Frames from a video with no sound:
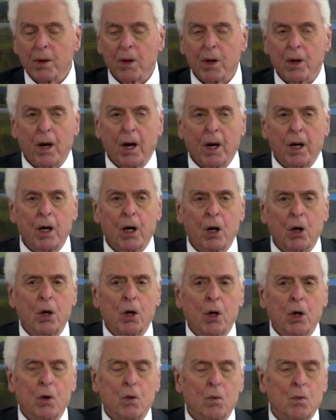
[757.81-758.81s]
okay,
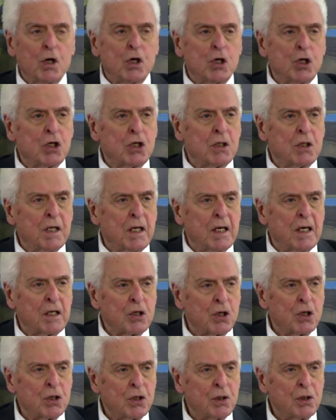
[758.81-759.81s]
which is
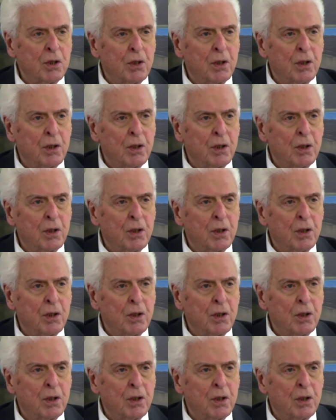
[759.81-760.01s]
this.